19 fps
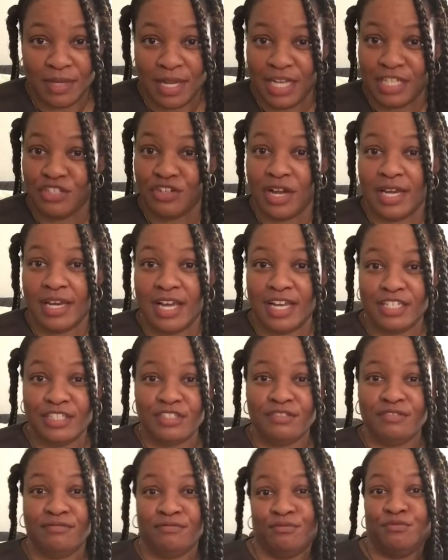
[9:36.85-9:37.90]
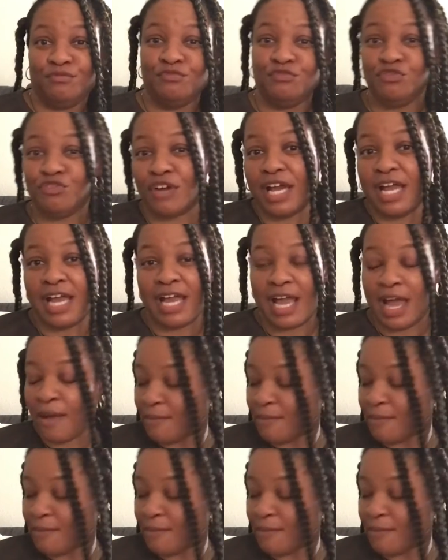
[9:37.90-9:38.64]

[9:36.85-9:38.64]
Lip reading: I try not to drag out